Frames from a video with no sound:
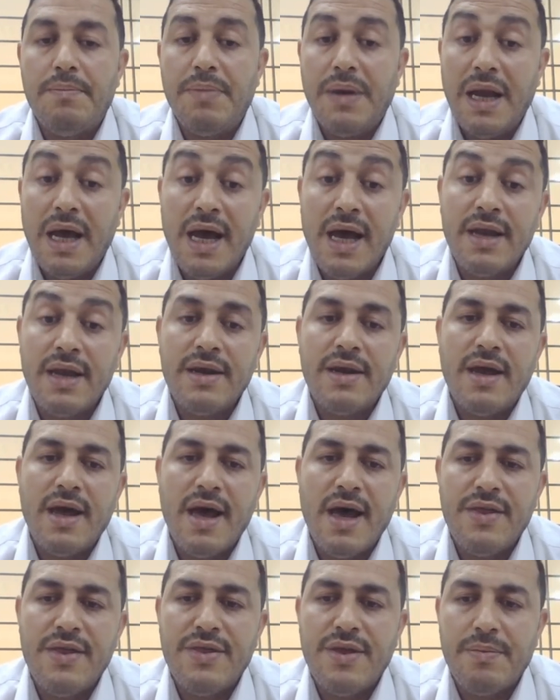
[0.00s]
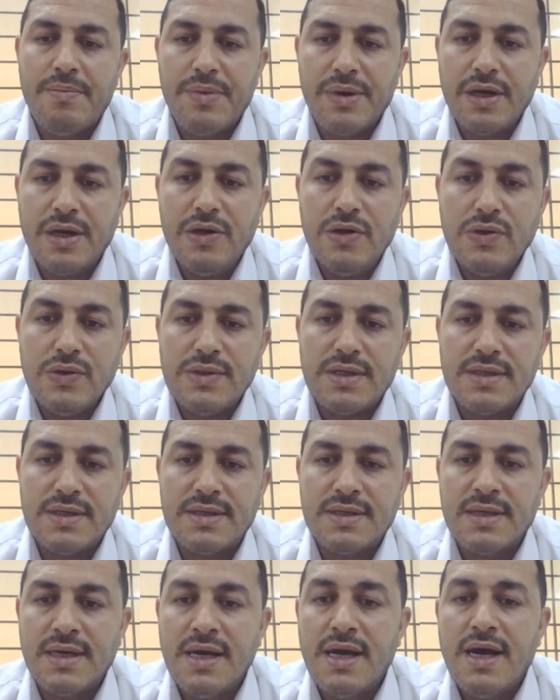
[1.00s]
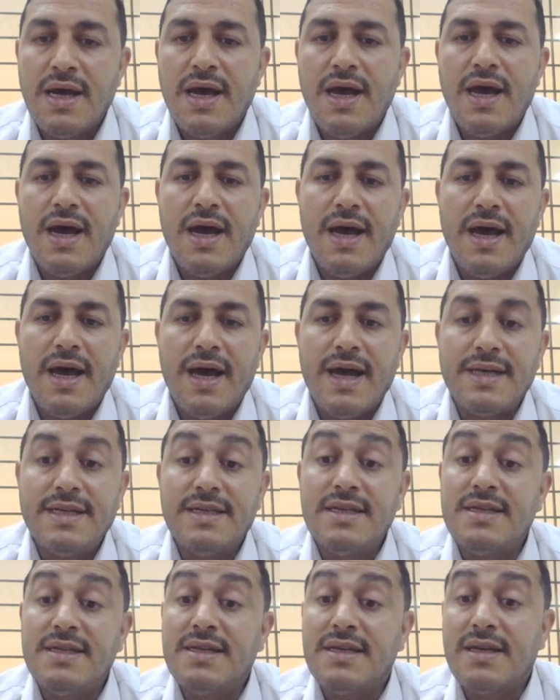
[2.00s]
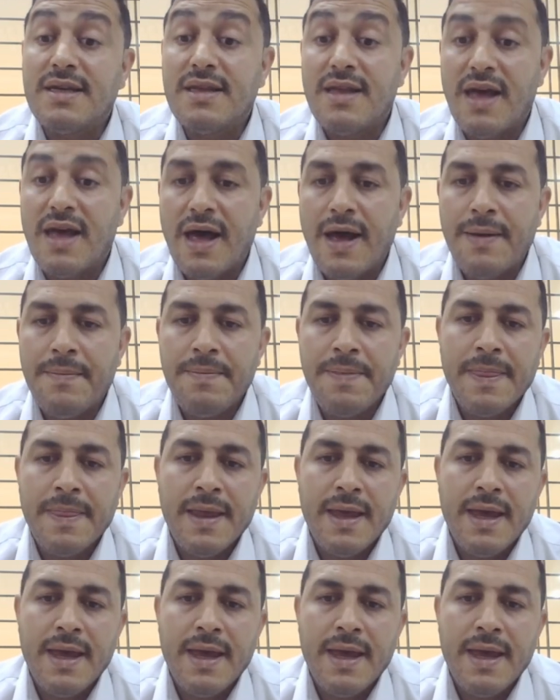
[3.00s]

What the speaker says: plan and the prognosis. Assessing the